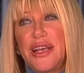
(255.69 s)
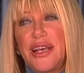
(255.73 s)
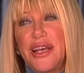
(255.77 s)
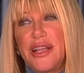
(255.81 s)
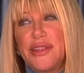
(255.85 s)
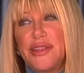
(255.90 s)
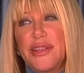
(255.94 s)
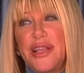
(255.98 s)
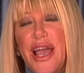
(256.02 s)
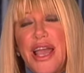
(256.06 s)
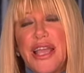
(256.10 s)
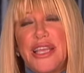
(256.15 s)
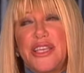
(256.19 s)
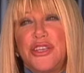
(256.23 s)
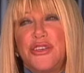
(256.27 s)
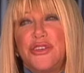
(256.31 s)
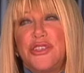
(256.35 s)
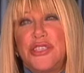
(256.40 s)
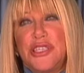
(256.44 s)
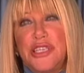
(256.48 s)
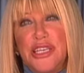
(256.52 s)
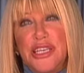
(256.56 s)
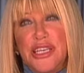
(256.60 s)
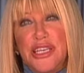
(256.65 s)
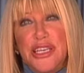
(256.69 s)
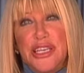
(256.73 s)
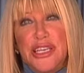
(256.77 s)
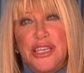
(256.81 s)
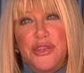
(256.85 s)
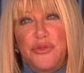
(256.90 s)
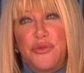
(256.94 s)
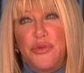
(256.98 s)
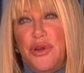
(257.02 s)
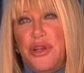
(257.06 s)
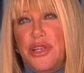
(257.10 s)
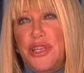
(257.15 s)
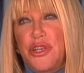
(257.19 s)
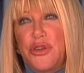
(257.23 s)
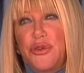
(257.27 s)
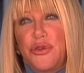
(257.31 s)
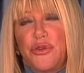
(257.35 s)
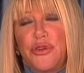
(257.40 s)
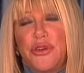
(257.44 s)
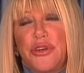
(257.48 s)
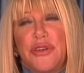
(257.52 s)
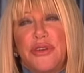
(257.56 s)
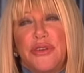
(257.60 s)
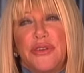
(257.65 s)
like you did when you
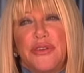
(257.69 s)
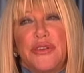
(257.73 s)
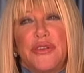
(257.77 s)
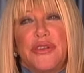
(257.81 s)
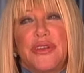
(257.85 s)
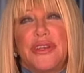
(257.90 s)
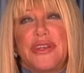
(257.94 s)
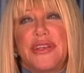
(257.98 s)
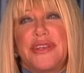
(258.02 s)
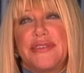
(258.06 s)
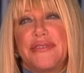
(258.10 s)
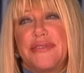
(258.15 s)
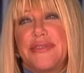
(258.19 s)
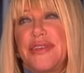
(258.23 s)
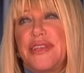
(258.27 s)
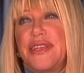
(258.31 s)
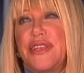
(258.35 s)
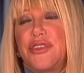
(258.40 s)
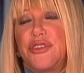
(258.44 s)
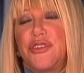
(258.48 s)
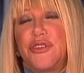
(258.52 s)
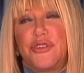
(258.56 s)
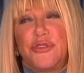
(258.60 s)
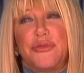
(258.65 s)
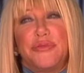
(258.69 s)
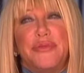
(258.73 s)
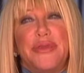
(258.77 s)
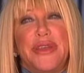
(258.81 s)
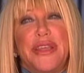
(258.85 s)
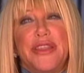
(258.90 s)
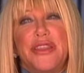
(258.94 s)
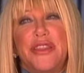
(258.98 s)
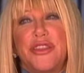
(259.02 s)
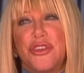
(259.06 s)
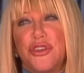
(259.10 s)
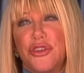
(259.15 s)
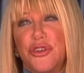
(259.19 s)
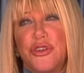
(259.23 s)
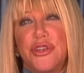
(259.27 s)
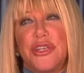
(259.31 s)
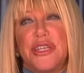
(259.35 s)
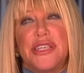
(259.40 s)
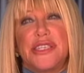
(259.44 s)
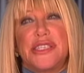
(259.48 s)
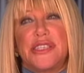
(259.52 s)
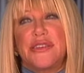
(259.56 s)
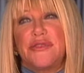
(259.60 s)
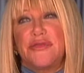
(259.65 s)
were in your mid
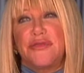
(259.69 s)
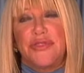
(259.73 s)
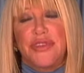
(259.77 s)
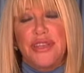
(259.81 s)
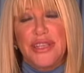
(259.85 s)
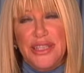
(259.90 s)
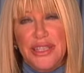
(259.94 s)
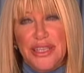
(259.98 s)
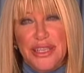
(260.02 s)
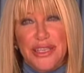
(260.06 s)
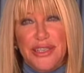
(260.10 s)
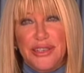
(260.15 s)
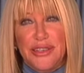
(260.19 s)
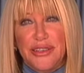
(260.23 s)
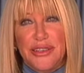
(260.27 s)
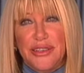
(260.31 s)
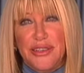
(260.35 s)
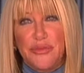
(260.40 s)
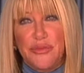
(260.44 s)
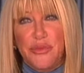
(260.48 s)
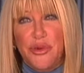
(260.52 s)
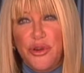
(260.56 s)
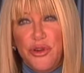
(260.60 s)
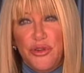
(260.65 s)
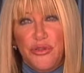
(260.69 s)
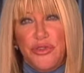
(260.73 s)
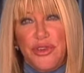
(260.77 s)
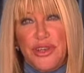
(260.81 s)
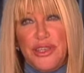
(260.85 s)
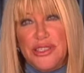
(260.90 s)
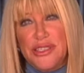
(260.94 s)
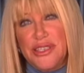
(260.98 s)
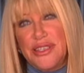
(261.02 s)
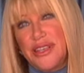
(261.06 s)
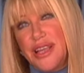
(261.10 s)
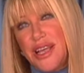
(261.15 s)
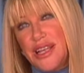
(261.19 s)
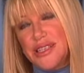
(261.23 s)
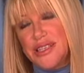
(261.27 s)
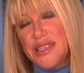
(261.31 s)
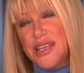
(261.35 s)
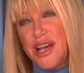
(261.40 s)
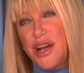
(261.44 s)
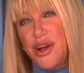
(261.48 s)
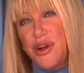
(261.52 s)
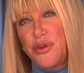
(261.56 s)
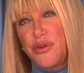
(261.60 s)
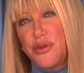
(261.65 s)
30s and feeling perfect and that's
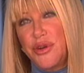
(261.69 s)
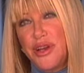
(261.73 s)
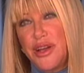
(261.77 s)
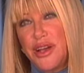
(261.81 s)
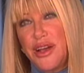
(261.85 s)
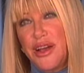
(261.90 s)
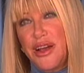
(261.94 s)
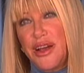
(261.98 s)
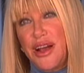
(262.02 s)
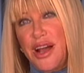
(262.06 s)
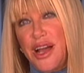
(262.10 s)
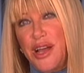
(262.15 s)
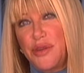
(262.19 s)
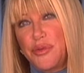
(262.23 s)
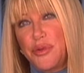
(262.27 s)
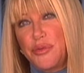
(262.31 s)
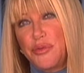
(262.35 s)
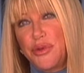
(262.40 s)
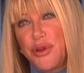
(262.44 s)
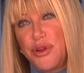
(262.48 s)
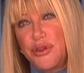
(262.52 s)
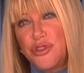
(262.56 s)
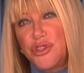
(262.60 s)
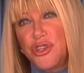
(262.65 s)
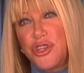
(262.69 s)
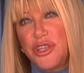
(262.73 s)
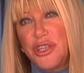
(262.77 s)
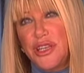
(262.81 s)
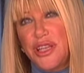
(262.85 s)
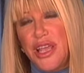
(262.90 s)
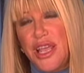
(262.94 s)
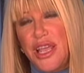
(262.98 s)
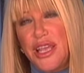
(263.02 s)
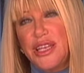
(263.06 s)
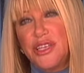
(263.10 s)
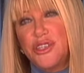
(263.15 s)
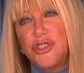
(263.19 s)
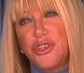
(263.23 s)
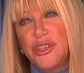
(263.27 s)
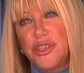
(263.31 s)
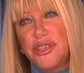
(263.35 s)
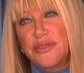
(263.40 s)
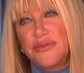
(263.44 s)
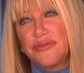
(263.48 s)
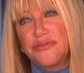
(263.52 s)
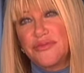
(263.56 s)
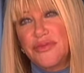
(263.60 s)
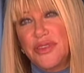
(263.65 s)
how I'm approaching
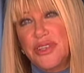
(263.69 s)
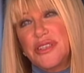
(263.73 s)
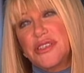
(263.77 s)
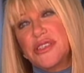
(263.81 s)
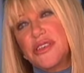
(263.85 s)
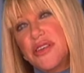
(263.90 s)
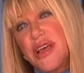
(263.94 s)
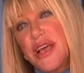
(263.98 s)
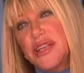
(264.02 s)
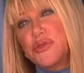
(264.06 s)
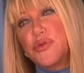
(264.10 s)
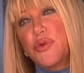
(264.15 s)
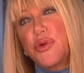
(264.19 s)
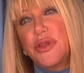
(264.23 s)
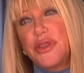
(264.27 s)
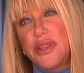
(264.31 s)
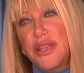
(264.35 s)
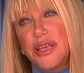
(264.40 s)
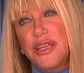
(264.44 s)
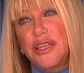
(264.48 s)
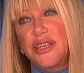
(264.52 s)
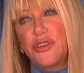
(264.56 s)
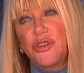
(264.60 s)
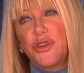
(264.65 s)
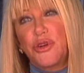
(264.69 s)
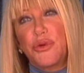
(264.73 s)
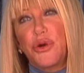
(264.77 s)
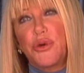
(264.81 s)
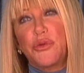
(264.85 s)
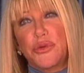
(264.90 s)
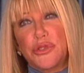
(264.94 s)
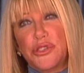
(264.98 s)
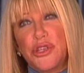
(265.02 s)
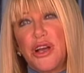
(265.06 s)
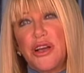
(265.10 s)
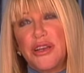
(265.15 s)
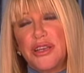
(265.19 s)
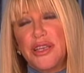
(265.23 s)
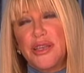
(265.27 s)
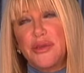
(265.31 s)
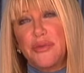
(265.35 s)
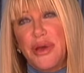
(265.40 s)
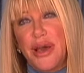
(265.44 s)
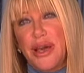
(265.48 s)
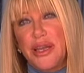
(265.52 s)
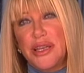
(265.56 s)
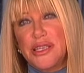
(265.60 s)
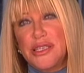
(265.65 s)
aging. And so that's what that you know what we're talking
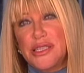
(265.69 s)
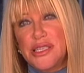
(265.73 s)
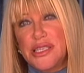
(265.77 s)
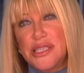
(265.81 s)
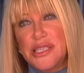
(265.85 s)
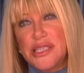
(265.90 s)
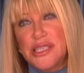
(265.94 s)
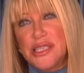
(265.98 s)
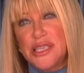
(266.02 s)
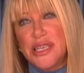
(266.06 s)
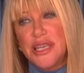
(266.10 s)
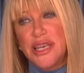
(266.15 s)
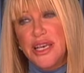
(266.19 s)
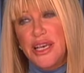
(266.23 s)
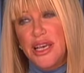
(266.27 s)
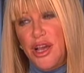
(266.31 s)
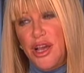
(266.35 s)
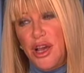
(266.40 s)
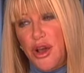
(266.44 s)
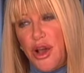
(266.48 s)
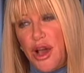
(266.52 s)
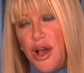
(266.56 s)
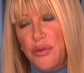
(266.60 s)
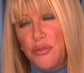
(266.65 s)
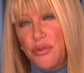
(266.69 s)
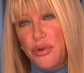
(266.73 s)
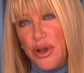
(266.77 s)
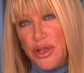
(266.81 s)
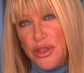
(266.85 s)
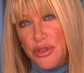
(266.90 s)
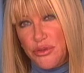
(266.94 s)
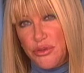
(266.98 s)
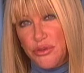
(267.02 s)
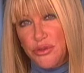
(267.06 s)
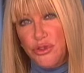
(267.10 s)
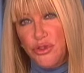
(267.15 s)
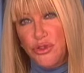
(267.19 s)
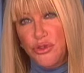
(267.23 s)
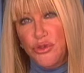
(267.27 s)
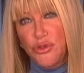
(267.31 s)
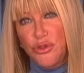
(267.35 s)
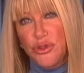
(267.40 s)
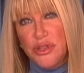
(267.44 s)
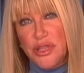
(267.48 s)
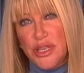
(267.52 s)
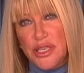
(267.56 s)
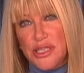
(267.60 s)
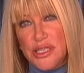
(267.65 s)
about is this uh, breakthrough
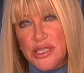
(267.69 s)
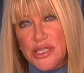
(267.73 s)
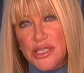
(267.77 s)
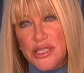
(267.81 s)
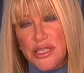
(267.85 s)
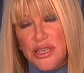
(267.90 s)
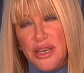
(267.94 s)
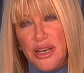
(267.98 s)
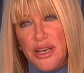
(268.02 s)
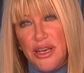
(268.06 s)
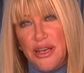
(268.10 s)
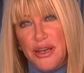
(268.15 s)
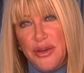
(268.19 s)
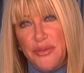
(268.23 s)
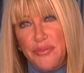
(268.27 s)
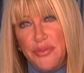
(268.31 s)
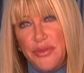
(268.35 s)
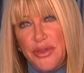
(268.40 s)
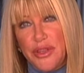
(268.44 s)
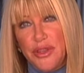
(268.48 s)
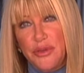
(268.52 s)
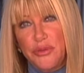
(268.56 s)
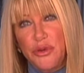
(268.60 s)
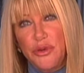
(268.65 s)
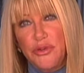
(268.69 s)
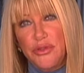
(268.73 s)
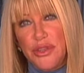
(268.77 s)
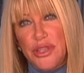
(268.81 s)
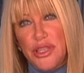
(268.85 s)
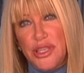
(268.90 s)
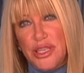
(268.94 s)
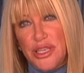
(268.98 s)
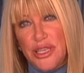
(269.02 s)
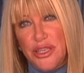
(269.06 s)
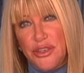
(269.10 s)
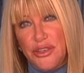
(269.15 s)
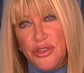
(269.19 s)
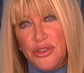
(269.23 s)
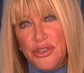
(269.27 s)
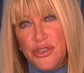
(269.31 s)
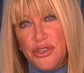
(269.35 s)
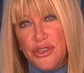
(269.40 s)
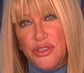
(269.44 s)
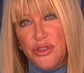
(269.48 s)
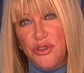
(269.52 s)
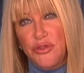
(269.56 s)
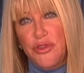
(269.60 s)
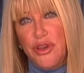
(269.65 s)
tour that's um, in the movie
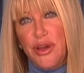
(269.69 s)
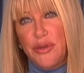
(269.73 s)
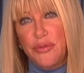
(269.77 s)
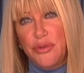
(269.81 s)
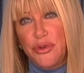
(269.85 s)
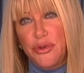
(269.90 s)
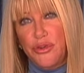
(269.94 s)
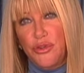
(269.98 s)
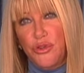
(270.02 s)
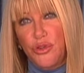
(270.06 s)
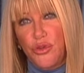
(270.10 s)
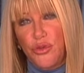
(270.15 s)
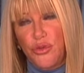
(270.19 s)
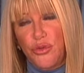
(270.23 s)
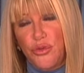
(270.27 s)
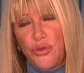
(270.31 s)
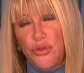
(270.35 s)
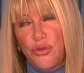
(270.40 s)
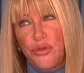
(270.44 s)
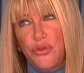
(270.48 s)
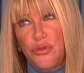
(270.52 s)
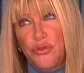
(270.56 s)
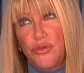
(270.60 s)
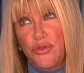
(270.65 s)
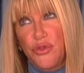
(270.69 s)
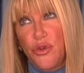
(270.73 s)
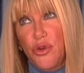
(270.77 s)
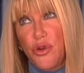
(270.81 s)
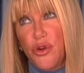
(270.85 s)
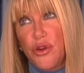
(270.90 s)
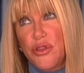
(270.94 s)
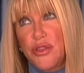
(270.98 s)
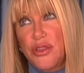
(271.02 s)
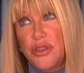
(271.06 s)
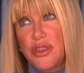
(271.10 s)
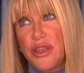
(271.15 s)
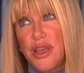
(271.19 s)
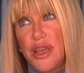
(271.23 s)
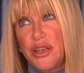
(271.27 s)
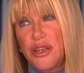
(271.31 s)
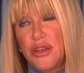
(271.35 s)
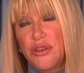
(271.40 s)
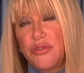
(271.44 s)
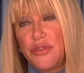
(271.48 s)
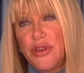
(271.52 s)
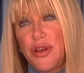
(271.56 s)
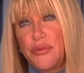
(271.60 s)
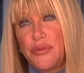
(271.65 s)
theaters November no 4th and
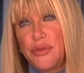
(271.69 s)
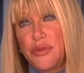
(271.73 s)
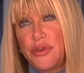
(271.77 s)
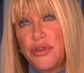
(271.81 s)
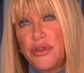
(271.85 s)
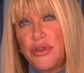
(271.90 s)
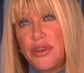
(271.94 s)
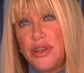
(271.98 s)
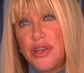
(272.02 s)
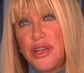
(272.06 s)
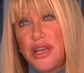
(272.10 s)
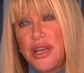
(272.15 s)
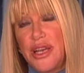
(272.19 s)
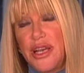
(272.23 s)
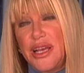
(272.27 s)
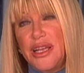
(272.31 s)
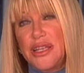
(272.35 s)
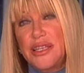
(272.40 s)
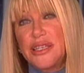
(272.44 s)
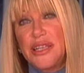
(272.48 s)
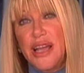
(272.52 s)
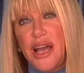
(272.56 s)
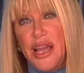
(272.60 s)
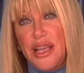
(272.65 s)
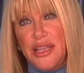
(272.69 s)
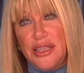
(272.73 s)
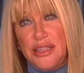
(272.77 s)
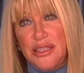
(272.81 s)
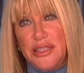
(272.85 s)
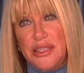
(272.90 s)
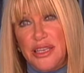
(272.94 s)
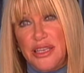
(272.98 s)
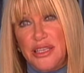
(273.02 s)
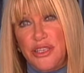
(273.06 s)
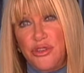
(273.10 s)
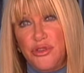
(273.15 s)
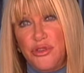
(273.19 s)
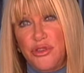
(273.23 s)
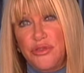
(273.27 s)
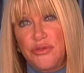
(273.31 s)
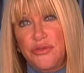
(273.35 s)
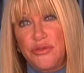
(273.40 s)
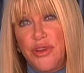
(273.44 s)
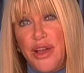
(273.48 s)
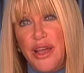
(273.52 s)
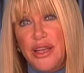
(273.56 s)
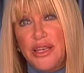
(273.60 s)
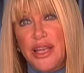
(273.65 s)
November 9th. And you can
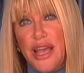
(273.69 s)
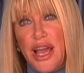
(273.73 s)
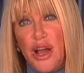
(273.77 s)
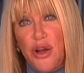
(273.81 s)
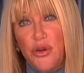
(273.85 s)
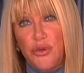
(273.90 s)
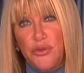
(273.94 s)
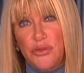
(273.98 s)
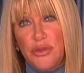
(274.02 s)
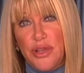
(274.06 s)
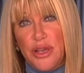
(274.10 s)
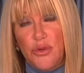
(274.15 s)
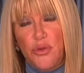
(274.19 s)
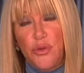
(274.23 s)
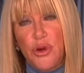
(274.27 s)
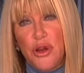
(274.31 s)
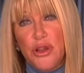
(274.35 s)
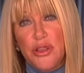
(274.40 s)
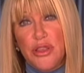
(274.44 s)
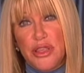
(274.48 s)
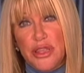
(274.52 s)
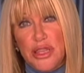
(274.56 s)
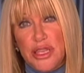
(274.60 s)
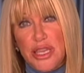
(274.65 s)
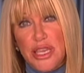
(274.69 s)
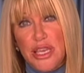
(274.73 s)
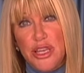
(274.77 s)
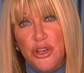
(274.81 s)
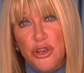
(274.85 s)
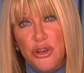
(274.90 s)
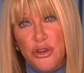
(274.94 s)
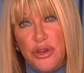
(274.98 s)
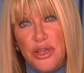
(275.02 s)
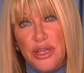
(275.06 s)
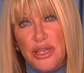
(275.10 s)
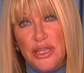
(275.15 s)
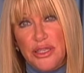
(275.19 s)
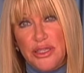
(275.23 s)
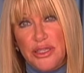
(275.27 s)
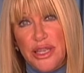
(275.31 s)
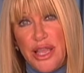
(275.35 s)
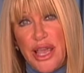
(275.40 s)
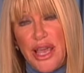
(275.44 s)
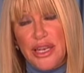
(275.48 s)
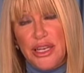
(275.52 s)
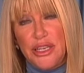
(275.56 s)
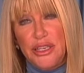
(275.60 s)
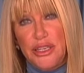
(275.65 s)
find out like where the theater in
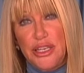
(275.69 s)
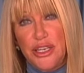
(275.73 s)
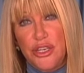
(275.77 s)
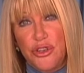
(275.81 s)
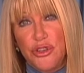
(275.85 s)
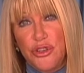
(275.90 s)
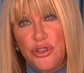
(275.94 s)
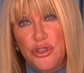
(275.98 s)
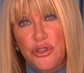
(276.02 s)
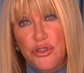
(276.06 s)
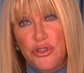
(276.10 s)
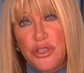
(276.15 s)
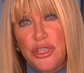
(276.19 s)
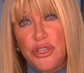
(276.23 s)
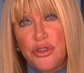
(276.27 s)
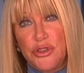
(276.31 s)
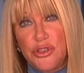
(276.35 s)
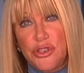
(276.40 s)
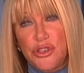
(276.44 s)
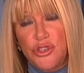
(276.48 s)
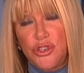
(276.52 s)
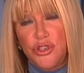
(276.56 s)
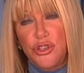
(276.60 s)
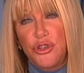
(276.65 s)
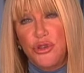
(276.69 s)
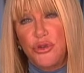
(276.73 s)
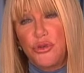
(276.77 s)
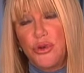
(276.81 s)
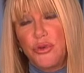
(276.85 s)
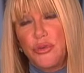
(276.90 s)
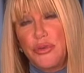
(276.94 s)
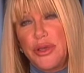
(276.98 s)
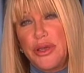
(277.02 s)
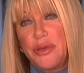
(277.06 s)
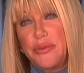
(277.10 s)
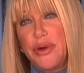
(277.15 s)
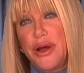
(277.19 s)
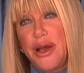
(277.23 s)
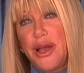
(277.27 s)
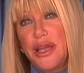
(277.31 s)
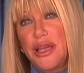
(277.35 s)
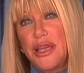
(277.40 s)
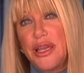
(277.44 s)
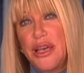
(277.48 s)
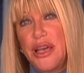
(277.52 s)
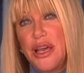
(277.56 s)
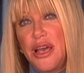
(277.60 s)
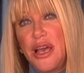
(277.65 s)
Atlanta near, nearest you will be
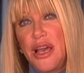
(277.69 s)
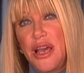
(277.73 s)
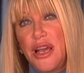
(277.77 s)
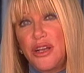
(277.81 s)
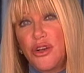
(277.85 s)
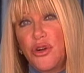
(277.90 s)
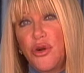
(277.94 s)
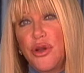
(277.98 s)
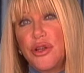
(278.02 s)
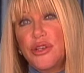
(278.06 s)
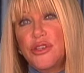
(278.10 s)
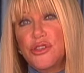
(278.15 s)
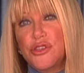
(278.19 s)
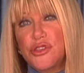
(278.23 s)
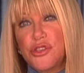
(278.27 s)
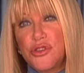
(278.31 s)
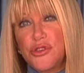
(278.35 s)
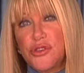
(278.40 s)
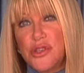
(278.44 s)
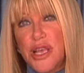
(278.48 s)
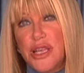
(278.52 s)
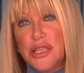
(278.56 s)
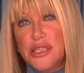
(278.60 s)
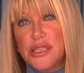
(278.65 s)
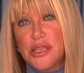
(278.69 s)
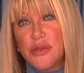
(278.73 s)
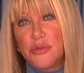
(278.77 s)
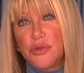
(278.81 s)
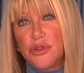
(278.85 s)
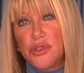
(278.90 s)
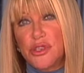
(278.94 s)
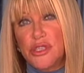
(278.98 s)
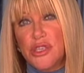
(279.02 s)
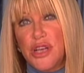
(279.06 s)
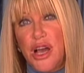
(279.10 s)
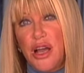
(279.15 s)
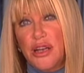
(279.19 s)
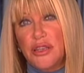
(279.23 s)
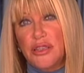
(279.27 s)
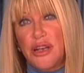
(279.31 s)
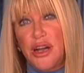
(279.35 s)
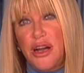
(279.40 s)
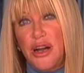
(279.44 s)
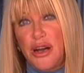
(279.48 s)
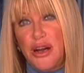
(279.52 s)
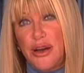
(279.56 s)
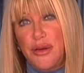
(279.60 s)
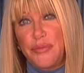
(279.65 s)
by going to
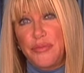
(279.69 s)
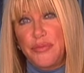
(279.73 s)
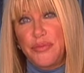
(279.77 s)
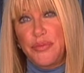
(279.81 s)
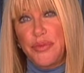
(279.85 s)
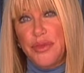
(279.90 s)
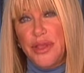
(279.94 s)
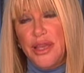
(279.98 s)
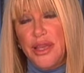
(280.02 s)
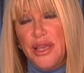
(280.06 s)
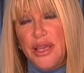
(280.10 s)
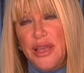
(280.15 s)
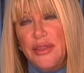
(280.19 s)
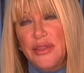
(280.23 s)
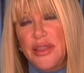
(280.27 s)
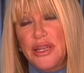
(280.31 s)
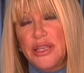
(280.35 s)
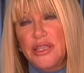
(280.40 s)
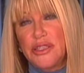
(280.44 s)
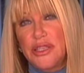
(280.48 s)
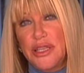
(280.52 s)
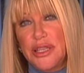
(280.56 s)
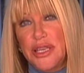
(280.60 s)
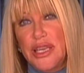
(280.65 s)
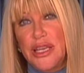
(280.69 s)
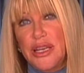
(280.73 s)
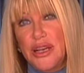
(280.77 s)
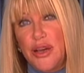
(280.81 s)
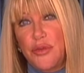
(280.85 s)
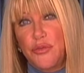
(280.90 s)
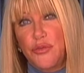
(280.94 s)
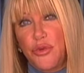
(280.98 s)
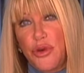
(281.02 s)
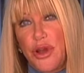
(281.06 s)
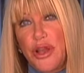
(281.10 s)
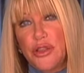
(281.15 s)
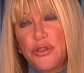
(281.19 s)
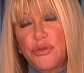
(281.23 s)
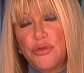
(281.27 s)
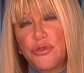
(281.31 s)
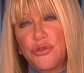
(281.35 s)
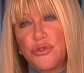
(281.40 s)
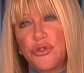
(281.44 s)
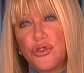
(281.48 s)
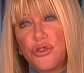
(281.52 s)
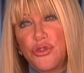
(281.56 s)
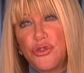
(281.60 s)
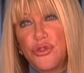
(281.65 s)
SuzanneSomers.com and then clicking on
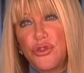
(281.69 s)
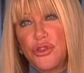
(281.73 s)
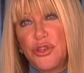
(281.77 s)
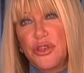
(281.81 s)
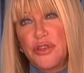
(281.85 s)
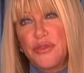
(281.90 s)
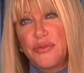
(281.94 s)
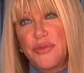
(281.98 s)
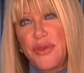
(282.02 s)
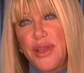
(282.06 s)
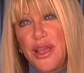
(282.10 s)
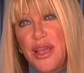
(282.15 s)
Breakthrough Tour.